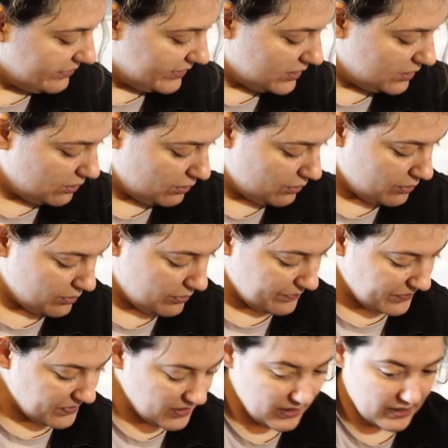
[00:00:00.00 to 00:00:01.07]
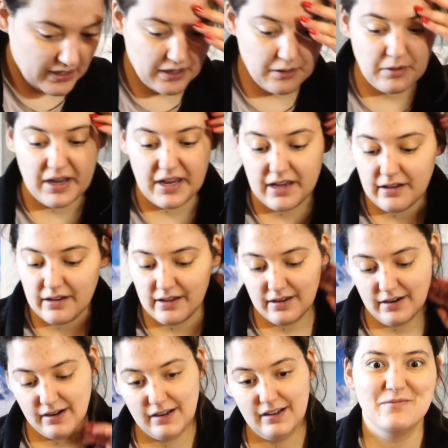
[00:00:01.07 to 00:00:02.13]
So anyway,
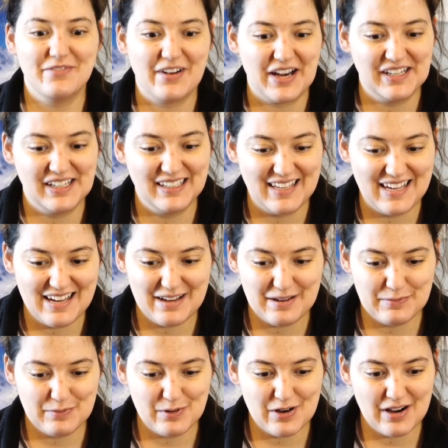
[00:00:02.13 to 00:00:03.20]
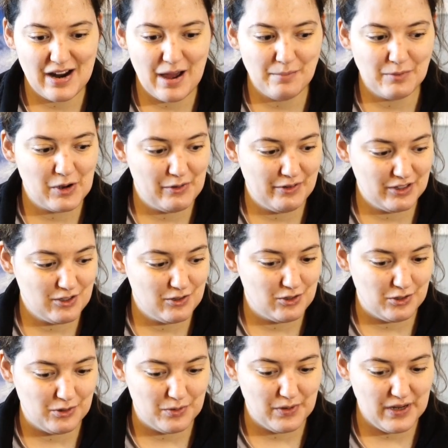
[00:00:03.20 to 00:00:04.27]
finally, what I'm going to
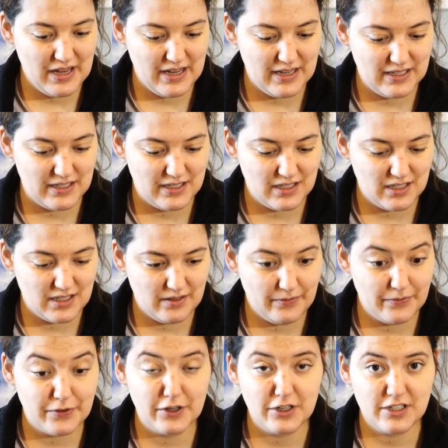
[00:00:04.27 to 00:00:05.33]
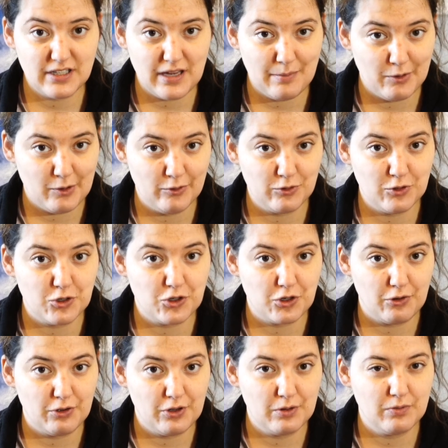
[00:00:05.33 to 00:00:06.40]
do is first I'm going to
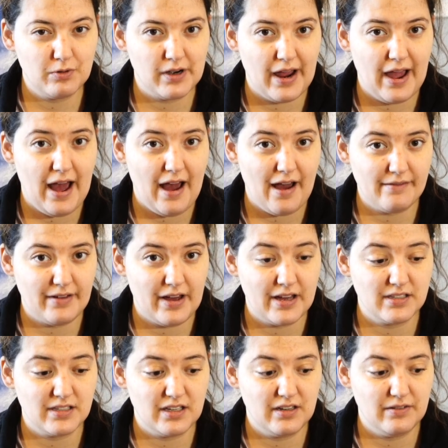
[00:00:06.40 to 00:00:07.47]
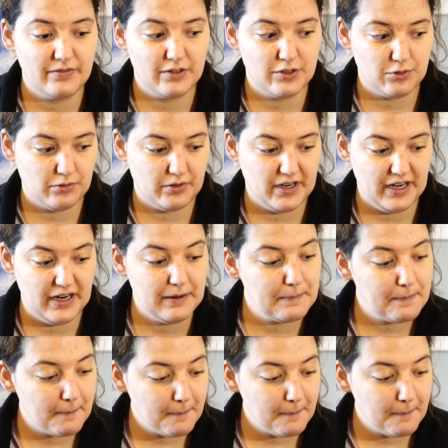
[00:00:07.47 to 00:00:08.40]
show you what I have as inventory